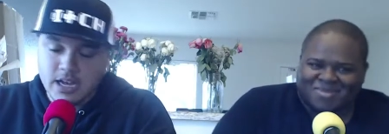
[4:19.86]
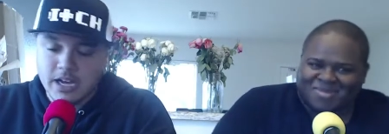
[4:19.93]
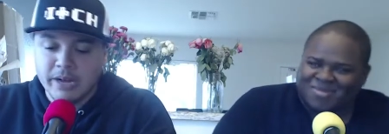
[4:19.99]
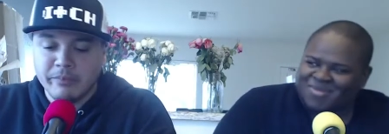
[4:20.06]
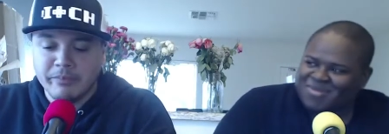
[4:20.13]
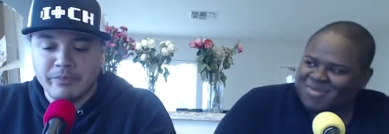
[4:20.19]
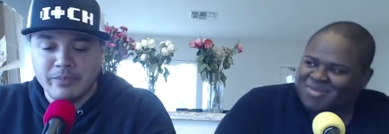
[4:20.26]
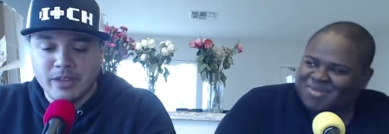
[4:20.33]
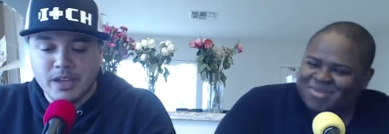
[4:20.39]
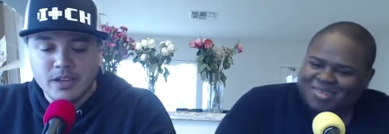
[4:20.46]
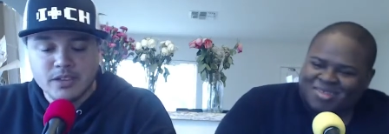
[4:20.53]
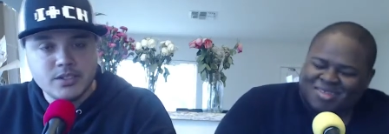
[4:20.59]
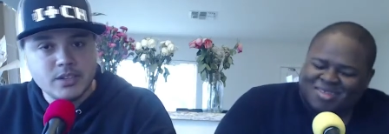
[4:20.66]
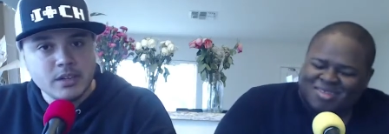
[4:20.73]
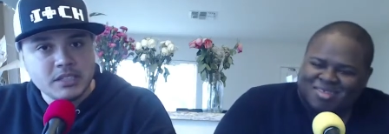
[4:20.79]
Speaker 1: um,
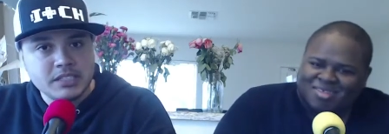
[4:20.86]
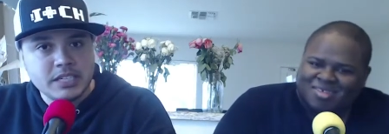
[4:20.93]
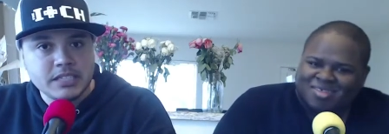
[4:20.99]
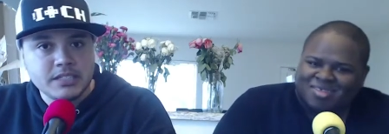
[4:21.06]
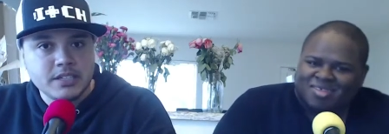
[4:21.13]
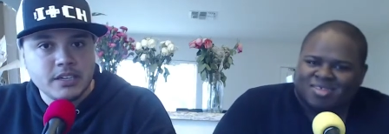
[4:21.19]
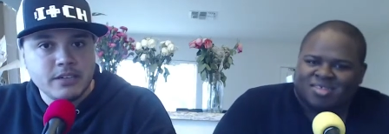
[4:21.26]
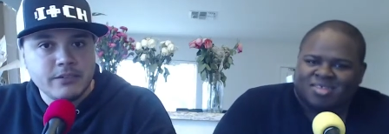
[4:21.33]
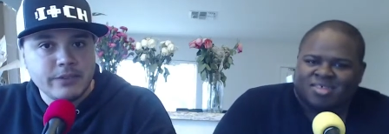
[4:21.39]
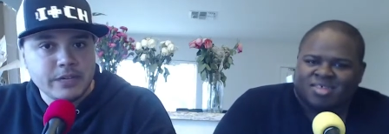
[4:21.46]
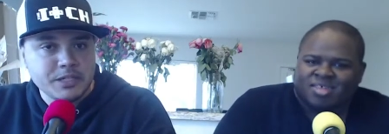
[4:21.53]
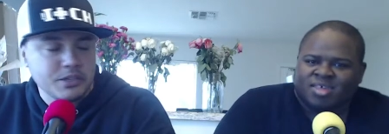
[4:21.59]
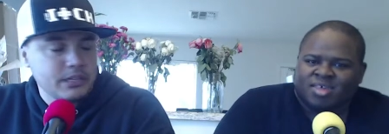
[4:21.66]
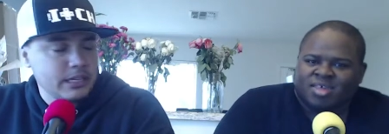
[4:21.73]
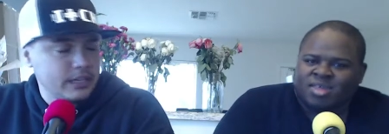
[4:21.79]
so let's get to
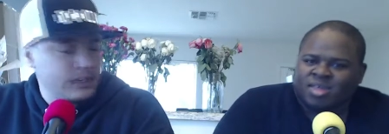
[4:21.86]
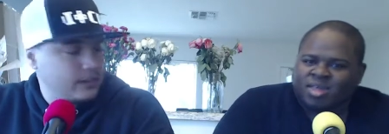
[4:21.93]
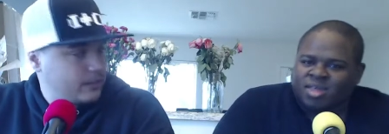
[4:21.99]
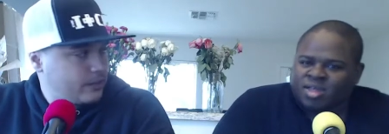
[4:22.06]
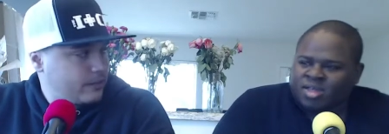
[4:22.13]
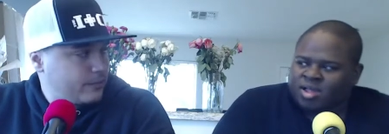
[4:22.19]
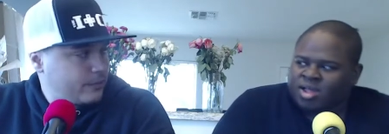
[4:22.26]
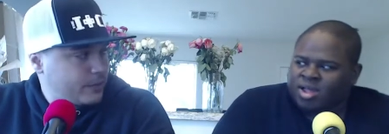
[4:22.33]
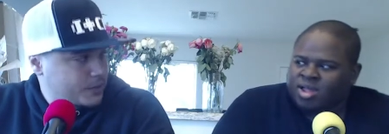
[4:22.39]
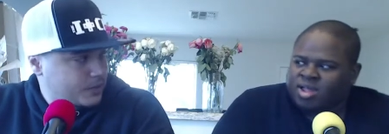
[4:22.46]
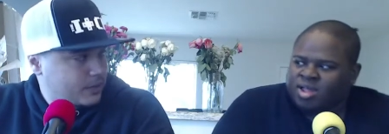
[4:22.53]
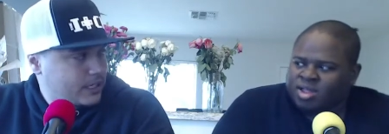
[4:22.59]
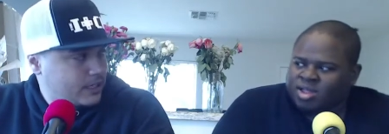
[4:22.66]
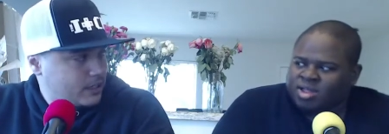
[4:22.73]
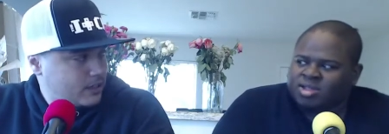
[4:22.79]
visually.
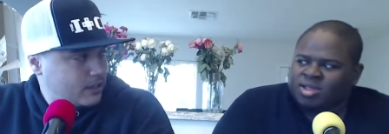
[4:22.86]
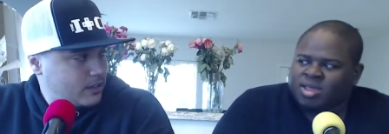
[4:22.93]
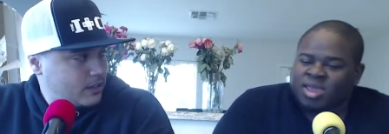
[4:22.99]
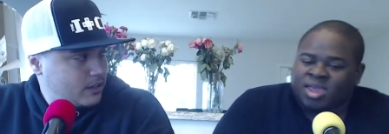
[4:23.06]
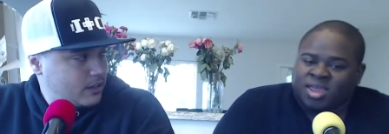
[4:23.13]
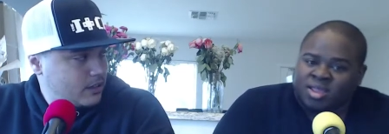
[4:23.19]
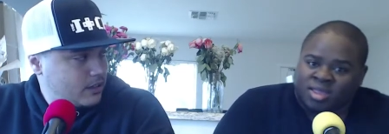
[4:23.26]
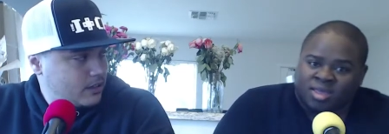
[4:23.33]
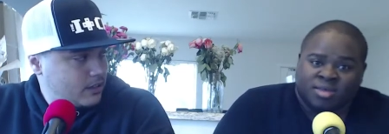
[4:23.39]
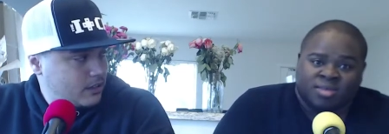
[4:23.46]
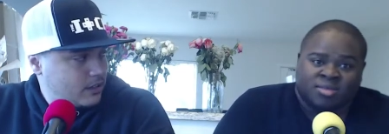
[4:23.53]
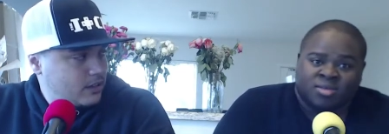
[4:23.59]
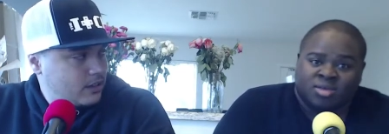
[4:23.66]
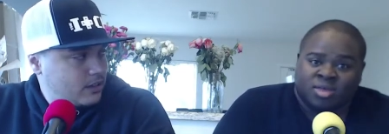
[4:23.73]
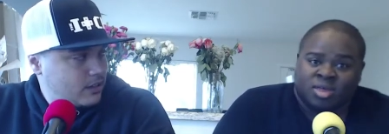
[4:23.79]
Visually,
Speaker 2: it
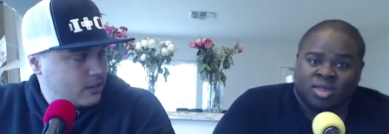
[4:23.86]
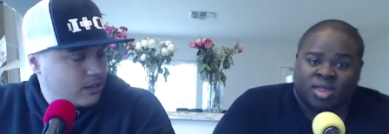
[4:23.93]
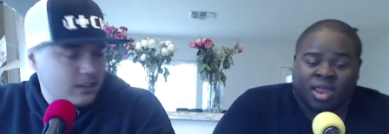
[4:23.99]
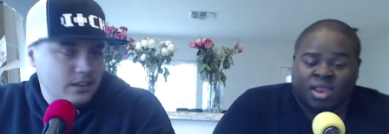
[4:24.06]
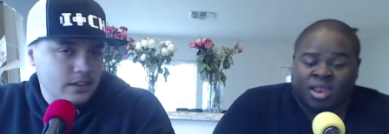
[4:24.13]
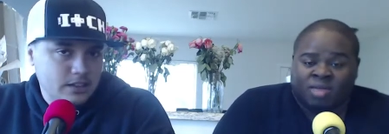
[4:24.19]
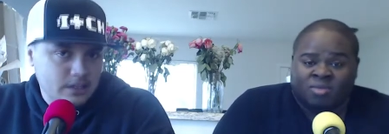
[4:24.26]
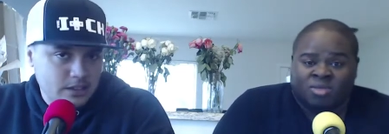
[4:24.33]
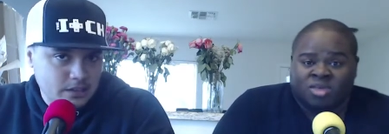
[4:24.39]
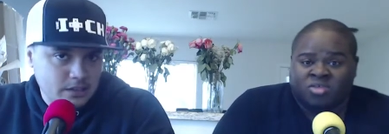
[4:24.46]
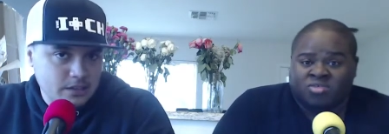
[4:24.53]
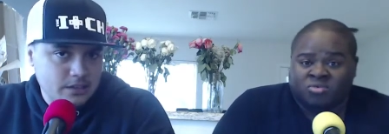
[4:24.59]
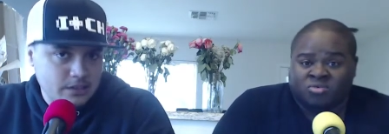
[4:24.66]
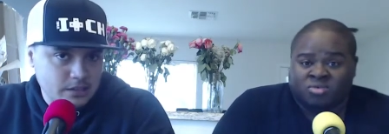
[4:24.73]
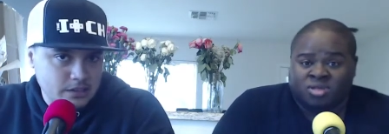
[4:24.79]
looks good. I love the
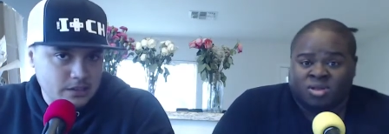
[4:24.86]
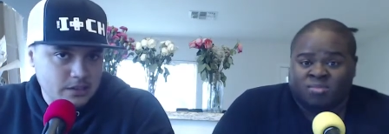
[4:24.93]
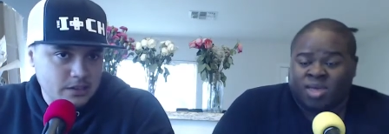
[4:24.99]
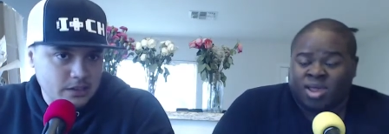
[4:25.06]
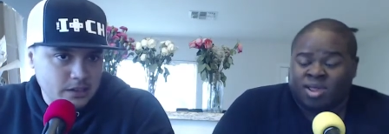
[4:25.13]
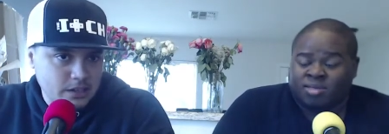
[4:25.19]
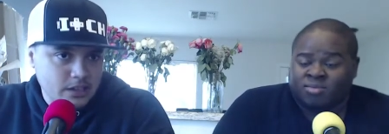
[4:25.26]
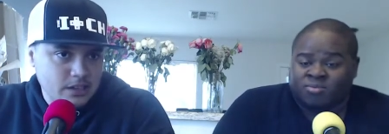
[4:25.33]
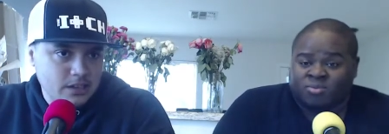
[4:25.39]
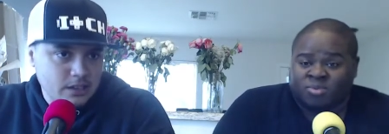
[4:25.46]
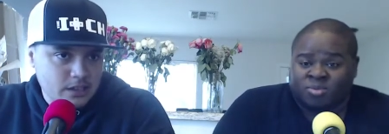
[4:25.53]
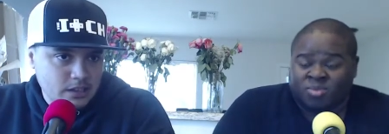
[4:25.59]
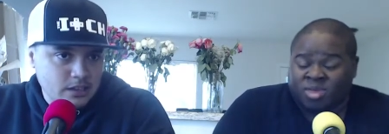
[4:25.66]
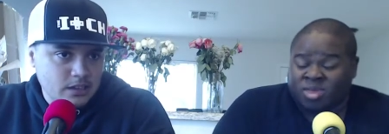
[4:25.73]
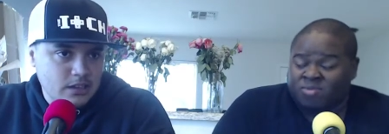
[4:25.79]
intro cinematics
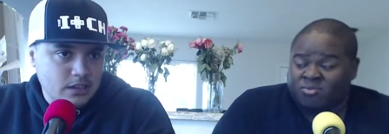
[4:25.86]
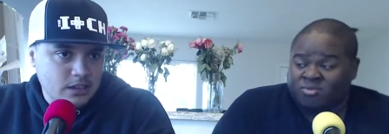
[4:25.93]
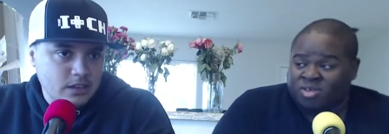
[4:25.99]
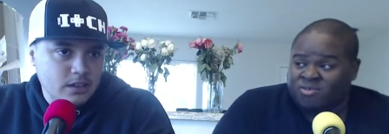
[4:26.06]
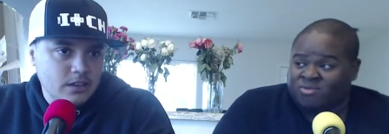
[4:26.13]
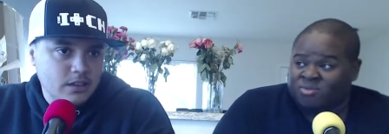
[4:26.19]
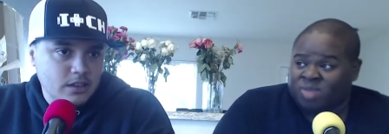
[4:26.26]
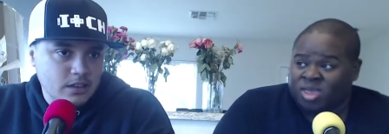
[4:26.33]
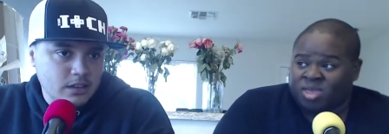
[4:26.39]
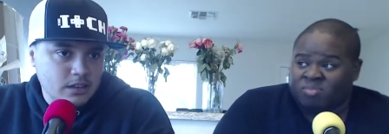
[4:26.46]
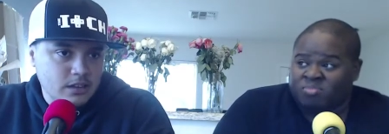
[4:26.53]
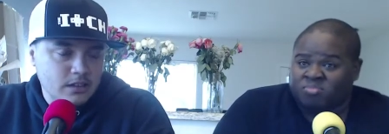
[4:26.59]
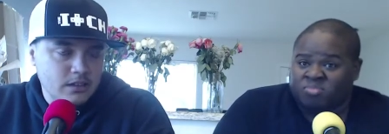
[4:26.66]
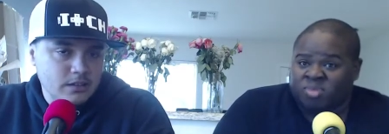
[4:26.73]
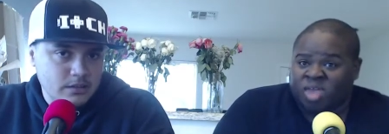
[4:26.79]
to begin with, and
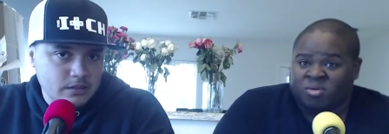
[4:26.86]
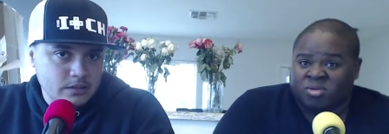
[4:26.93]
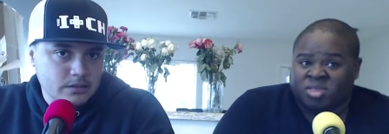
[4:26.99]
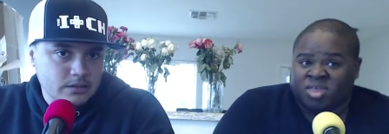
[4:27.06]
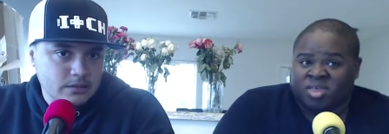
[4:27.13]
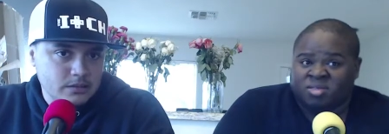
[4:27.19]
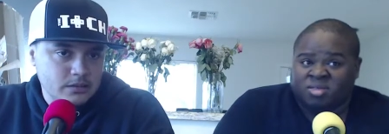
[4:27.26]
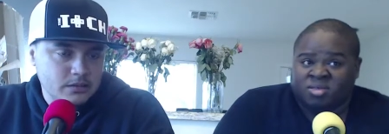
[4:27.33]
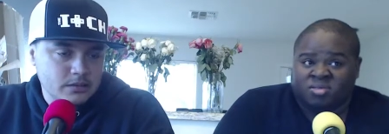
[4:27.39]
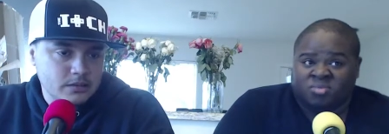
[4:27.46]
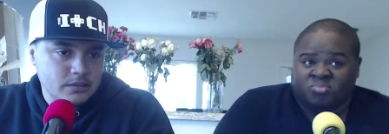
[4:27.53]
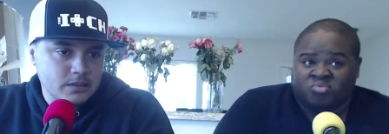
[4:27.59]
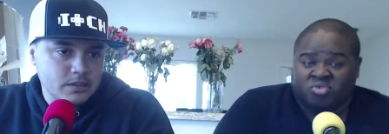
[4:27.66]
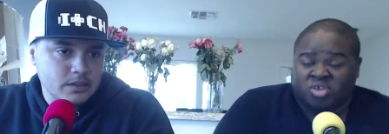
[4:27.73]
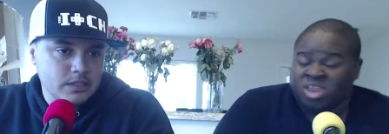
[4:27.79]
everything looks
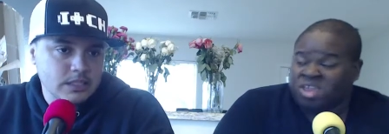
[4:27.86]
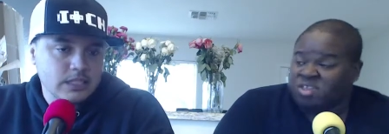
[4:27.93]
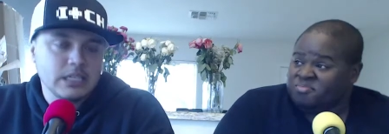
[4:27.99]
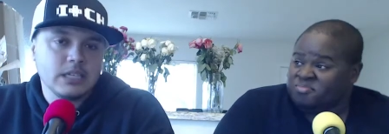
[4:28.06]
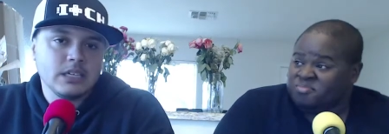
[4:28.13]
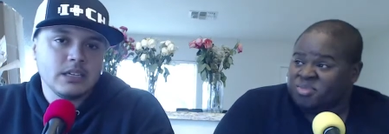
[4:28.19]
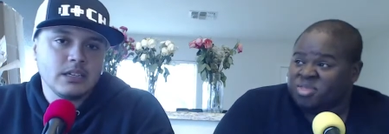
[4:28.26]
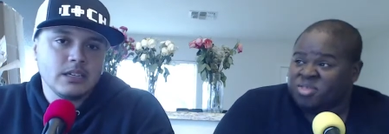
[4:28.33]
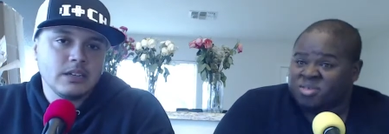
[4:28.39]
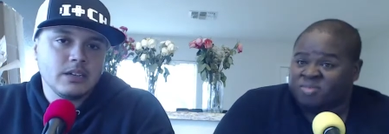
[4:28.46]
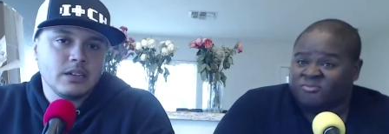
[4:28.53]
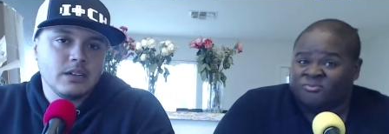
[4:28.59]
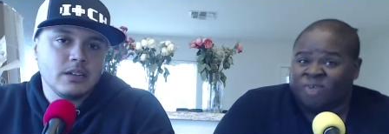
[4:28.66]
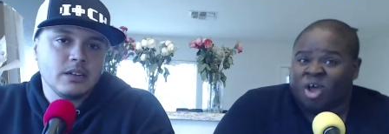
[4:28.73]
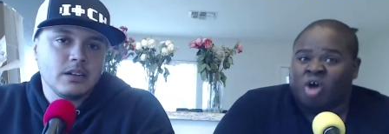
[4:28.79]
pretty. It looks
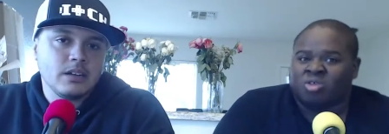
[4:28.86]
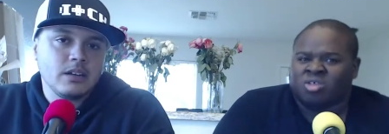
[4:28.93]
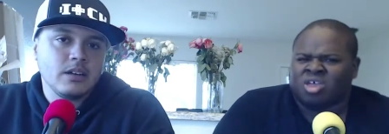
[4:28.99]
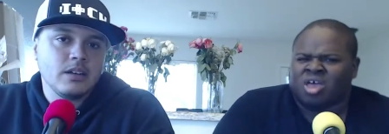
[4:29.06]
all the